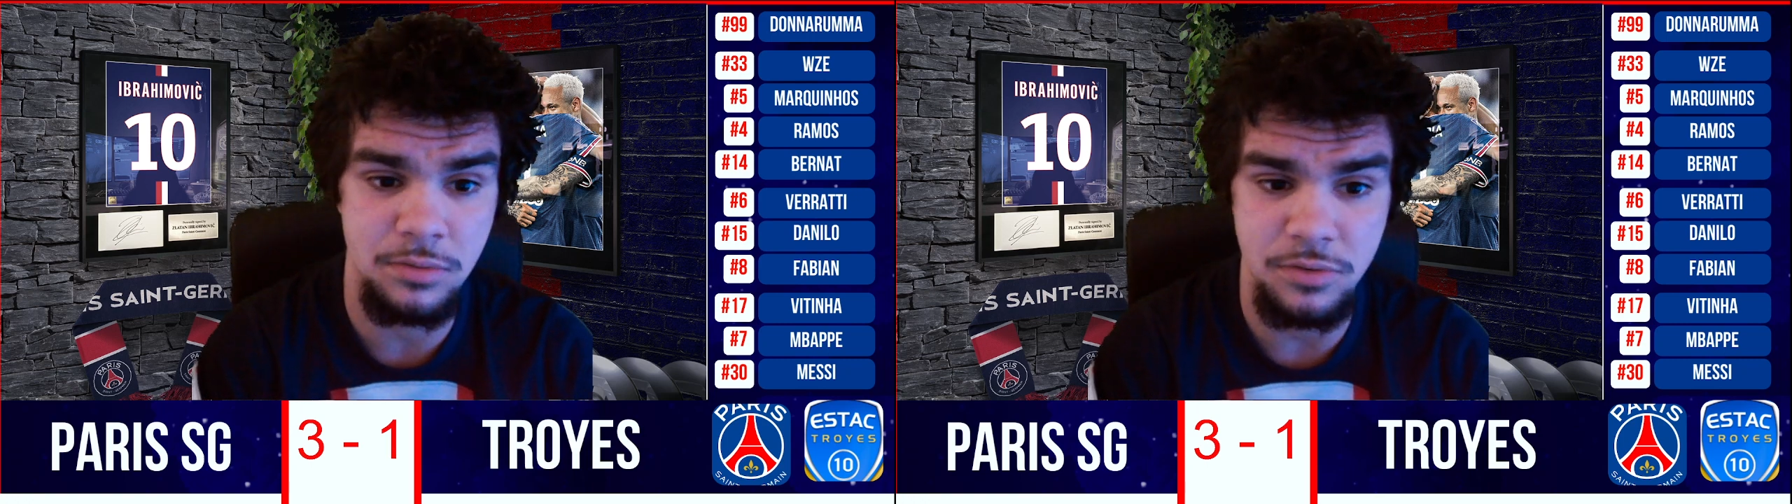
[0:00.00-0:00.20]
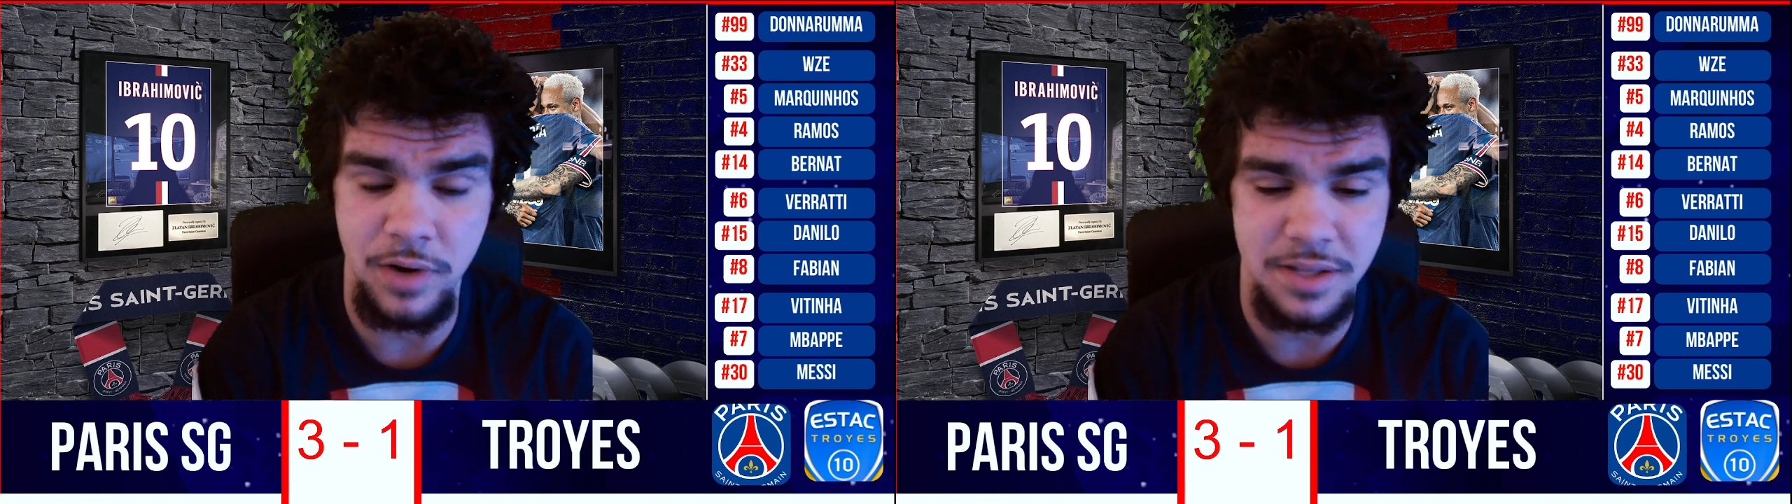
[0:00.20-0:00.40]

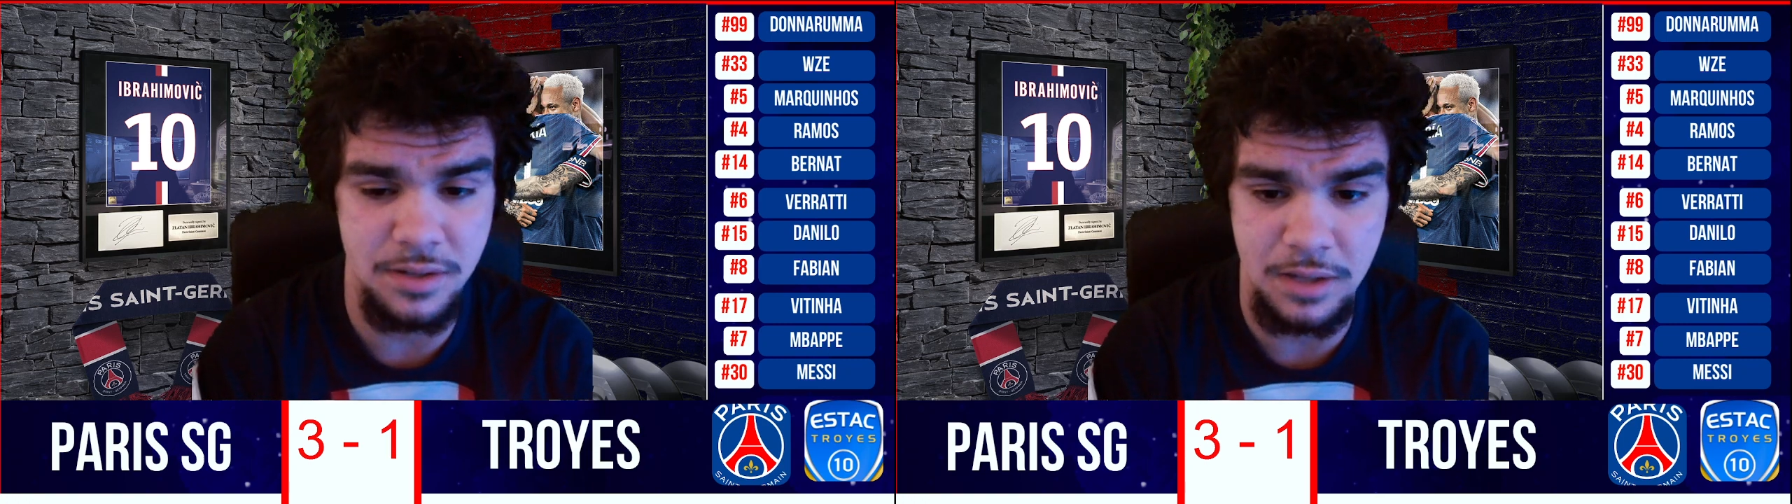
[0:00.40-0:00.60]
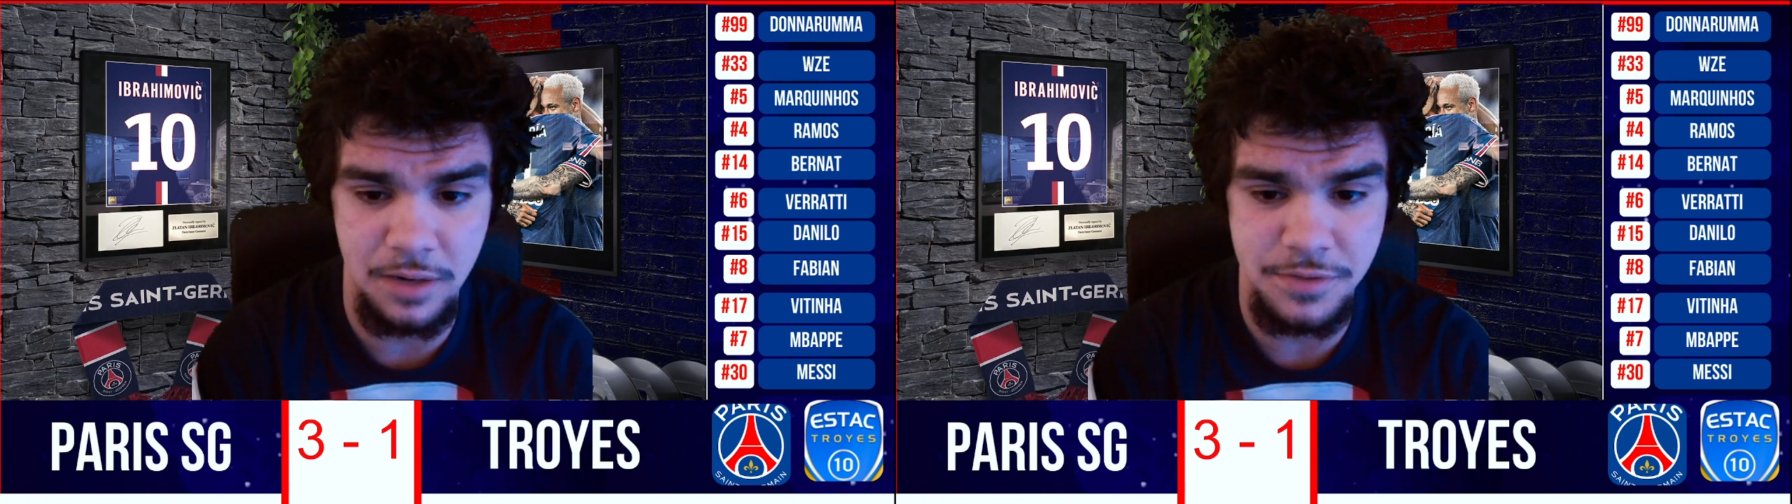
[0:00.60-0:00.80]

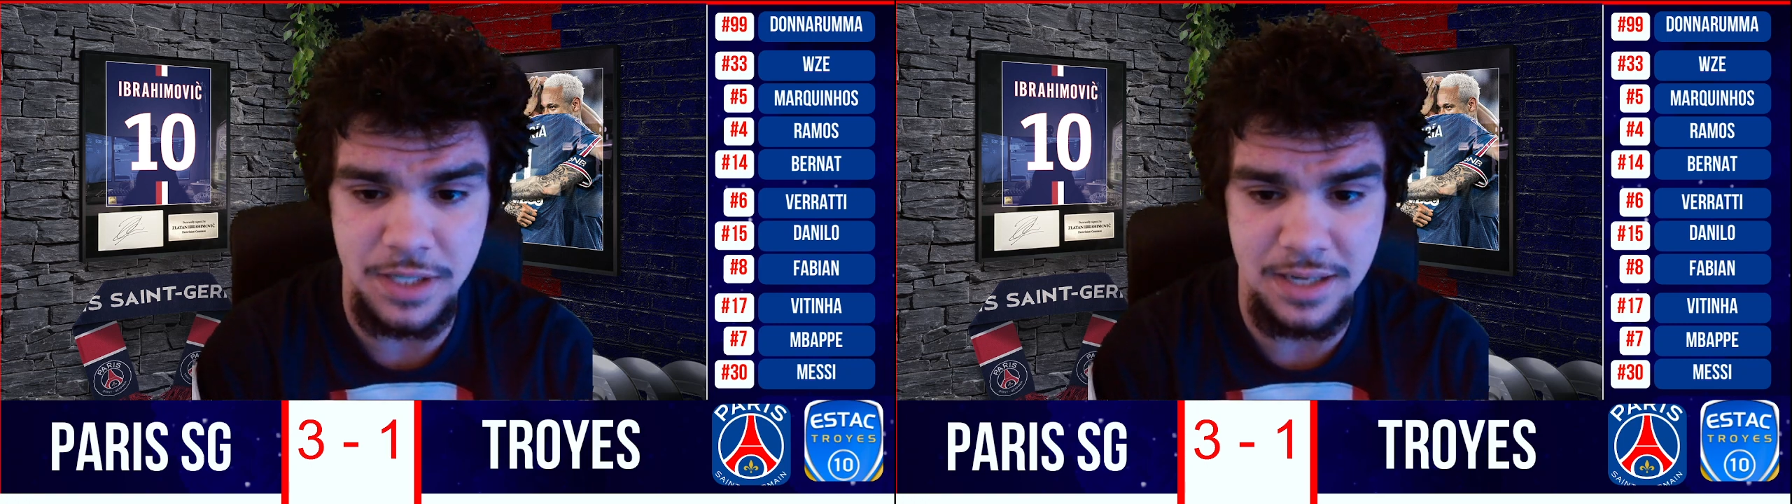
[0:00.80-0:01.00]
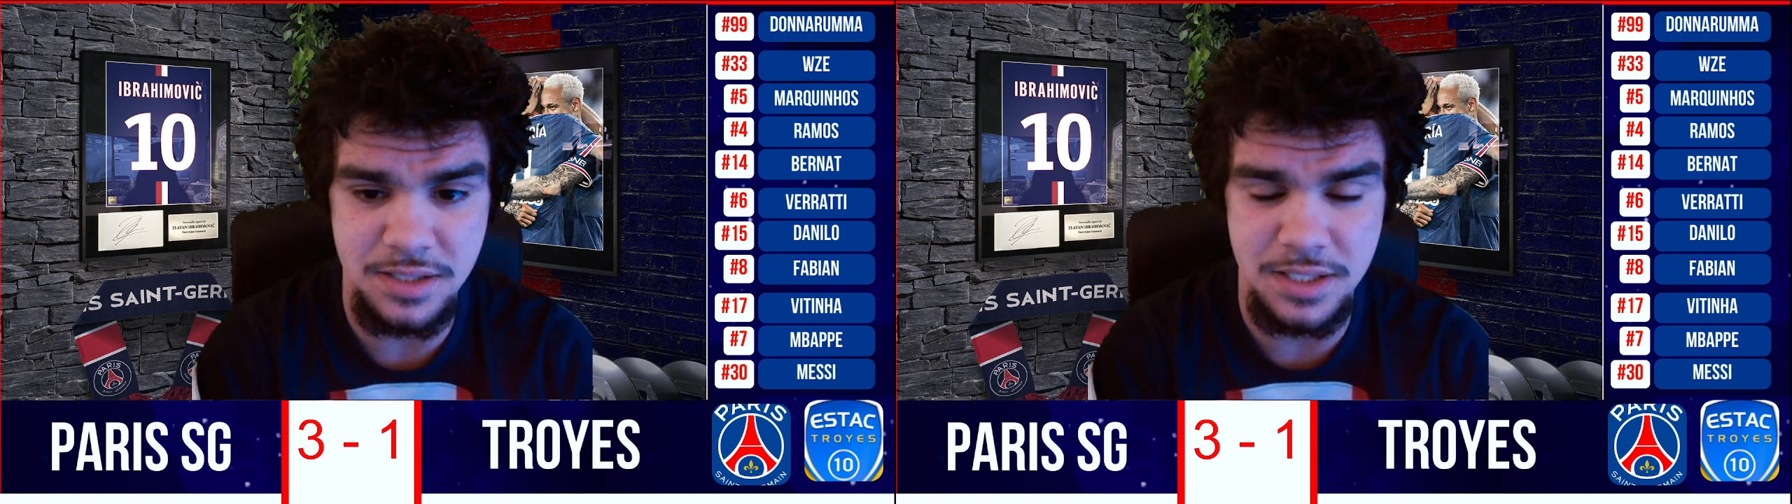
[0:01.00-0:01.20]
created a lot of
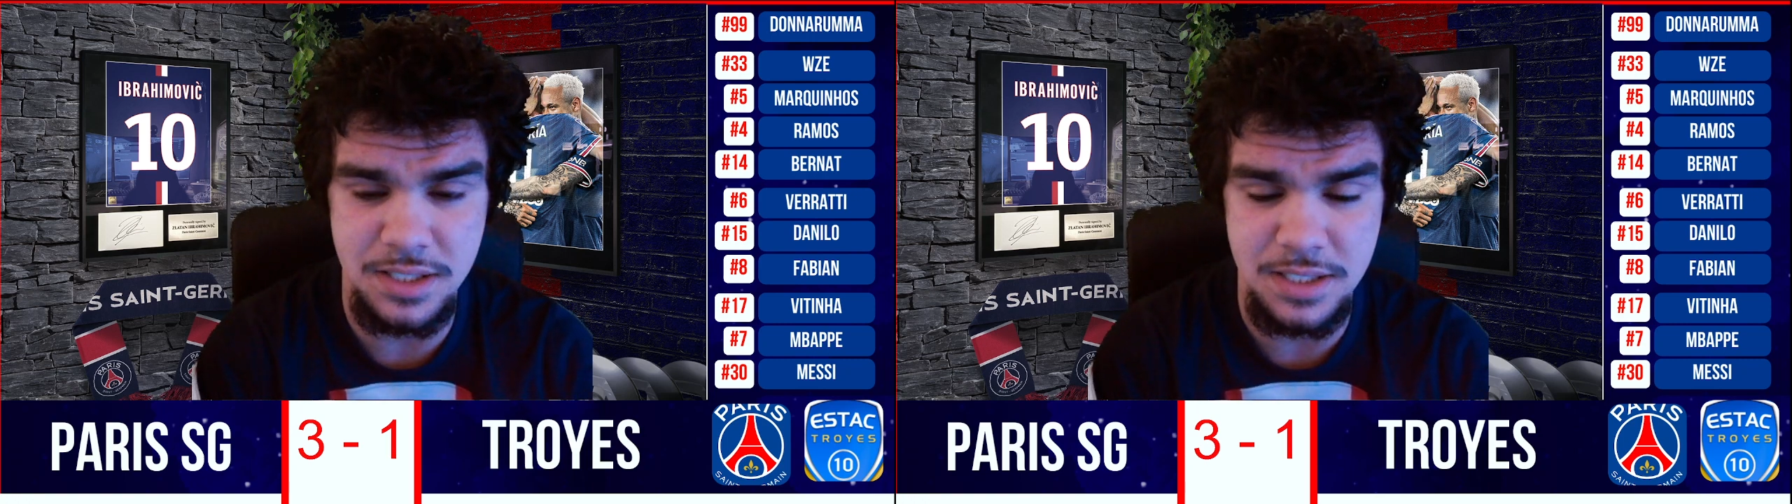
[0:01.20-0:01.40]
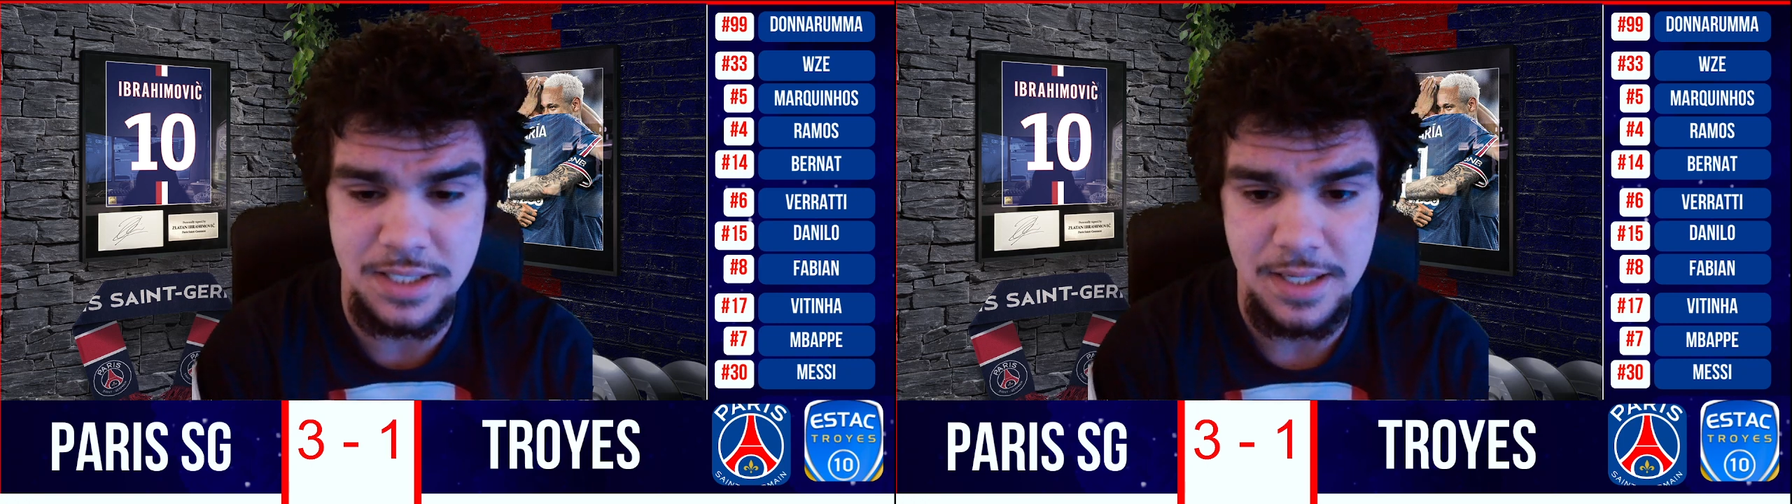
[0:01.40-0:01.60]

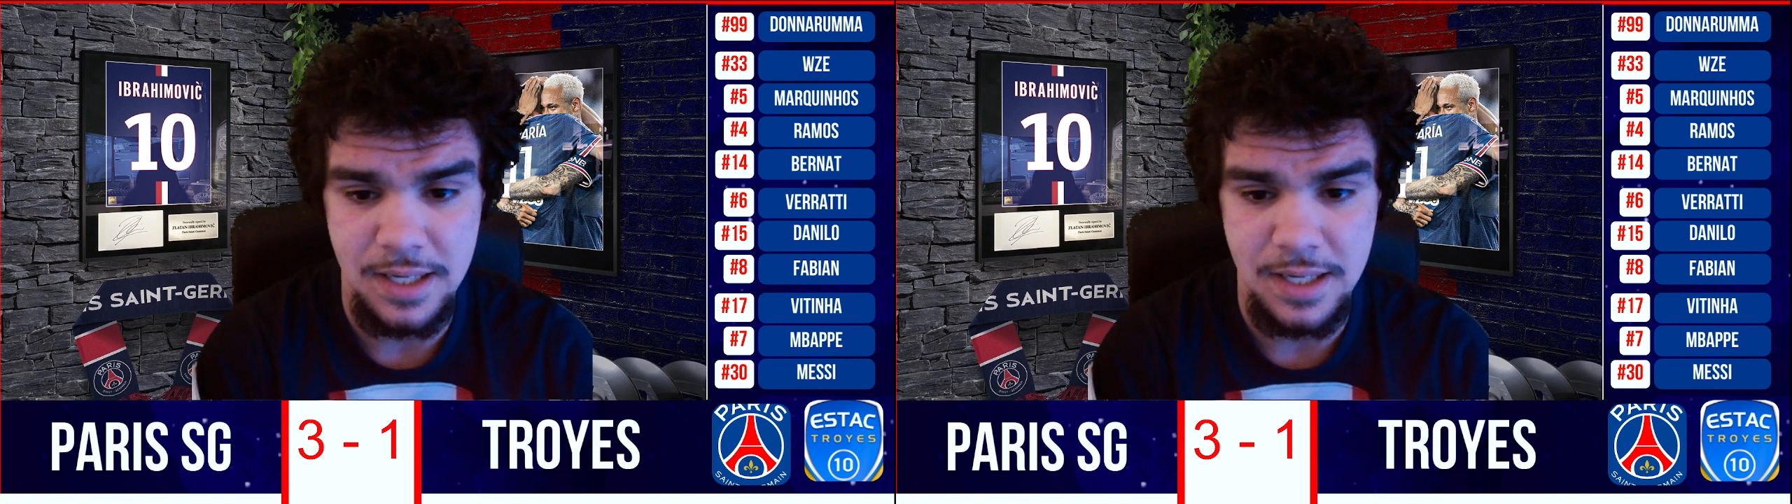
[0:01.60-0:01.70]
chances.